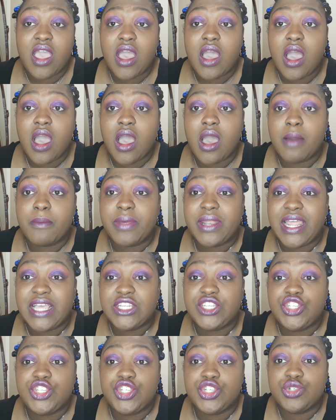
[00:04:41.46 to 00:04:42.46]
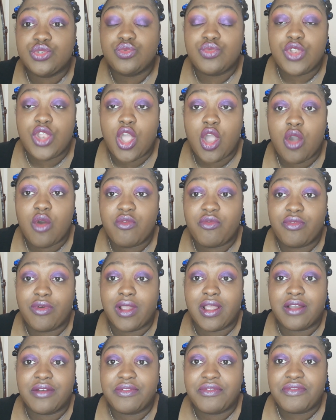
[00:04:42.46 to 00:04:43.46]
But I do know
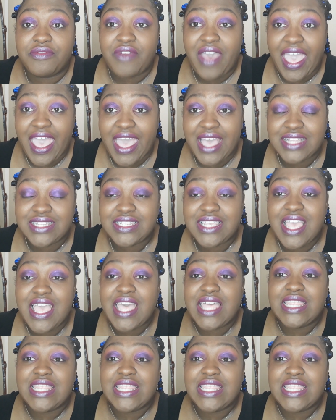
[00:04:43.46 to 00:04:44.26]
for a fact